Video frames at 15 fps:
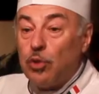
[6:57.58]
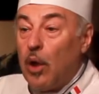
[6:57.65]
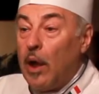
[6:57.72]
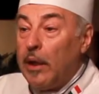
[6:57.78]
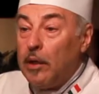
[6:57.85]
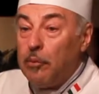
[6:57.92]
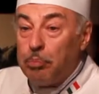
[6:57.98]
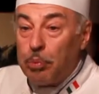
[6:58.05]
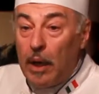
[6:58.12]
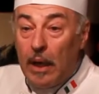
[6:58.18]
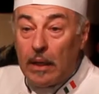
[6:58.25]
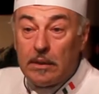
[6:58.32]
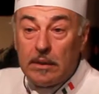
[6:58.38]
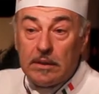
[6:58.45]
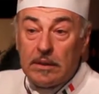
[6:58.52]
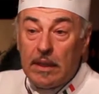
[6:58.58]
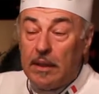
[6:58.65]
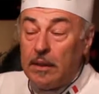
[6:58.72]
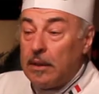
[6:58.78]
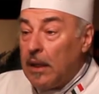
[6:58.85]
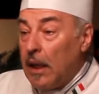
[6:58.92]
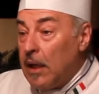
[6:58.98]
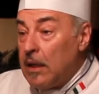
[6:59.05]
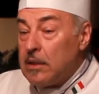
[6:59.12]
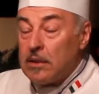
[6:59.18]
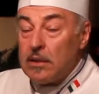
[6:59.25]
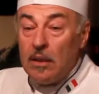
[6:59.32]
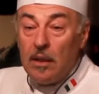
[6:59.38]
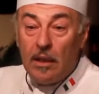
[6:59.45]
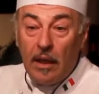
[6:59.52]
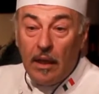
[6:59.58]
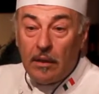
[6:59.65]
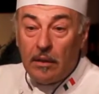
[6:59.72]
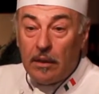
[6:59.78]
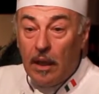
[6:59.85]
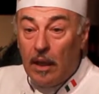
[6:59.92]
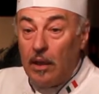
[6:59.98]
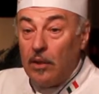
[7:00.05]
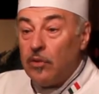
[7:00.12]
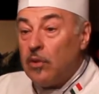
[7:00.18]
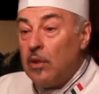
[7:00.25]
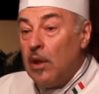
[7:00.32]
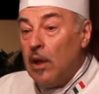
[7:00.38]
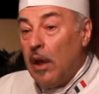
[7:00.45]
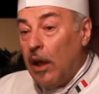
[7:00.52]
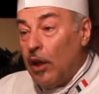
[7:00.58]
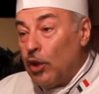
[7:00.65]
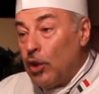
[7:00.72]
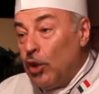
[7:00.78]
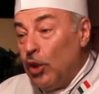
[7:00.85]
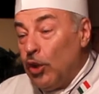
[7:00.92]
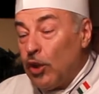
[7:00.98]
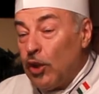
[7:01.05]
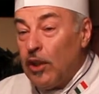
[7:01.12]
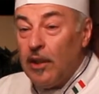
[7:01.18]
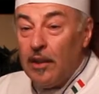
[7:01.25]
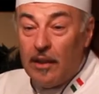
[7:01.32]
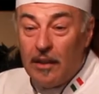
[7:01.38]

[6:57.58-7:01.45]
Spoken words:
try and practice and taste and cook